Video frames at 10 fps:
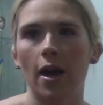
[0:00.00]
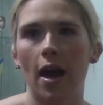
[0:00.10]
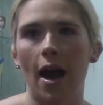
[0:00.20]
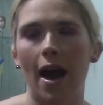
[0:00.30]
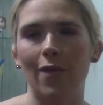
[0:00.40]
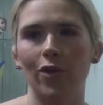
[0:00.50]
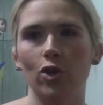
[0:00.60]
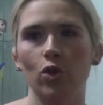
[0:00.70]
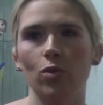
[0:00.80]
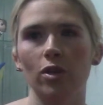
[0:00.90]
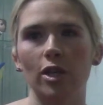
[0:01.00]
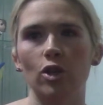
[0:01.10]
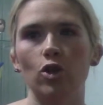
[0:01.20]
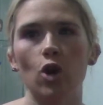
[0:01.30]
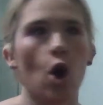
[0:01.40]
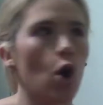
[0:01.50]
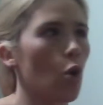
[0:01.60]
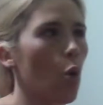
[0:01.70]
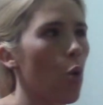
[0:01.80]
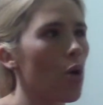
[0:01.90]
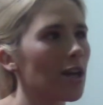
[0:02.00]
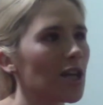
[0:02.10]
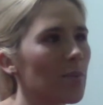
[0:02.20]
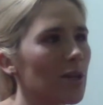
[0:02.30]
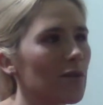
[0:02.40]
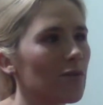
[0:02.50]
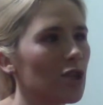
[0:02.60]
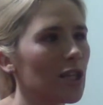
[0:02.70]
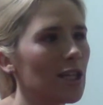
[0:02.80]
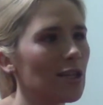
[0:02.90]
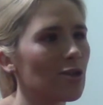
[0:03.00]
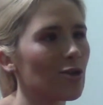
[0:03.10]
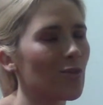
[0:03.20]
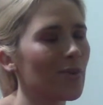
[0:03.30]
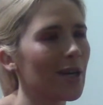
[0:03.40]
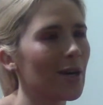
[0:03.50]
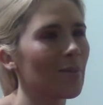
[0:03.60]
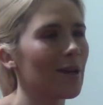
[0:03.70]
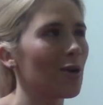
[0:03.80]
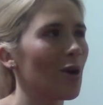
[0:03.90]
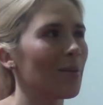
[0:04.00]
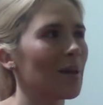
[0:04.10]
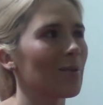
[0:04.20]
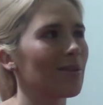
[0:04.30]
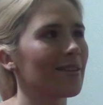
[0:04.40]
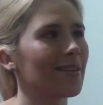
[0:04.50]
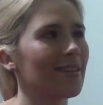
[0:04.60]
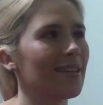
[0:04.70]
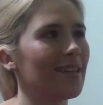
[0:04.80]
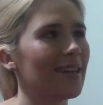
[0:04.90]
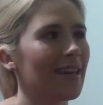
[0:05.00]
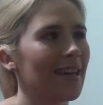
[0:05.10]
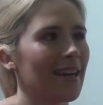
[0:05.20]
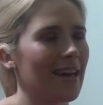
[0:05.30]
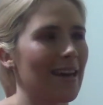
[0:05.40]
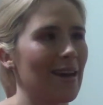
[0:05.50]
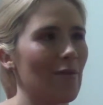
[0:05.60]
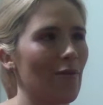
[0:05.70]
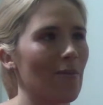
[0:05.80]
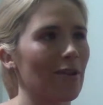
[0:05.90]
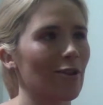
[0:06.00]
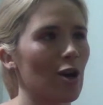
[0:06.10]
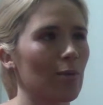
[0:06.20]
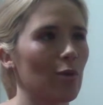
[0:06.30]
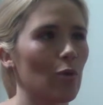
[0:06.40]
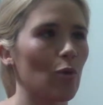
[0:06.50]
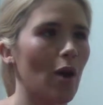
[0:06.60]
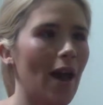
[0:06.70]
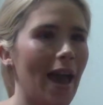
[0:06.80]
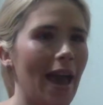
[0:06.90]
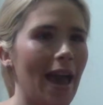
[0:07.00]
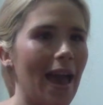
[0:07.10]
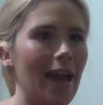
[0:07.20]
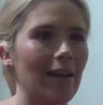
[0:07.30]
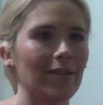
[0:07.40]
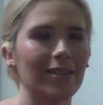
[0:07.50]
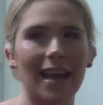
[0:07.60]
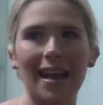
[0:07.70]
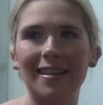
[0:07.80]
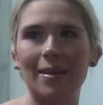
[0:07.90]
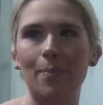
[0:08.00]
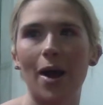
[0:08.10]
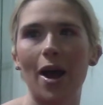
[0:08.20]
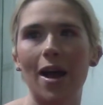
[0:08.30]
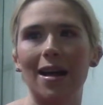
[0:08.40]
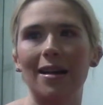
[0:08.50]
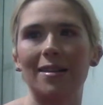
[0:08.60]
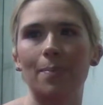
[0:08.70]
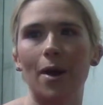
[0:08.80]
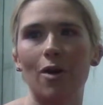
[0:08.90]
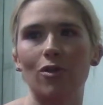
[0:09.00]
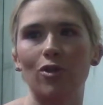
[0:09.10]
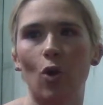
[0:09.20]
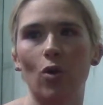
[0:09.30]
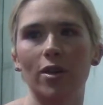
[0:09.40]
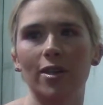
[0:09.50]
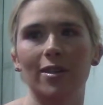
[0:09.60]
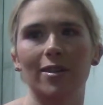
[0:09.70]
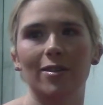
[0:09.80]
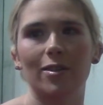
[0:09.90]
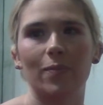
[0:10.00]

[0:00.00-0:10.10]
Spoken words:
I've accumulated quite a bit of teas, as you may or may not be able to see from this cubbyhole. It's a bit redonkulous.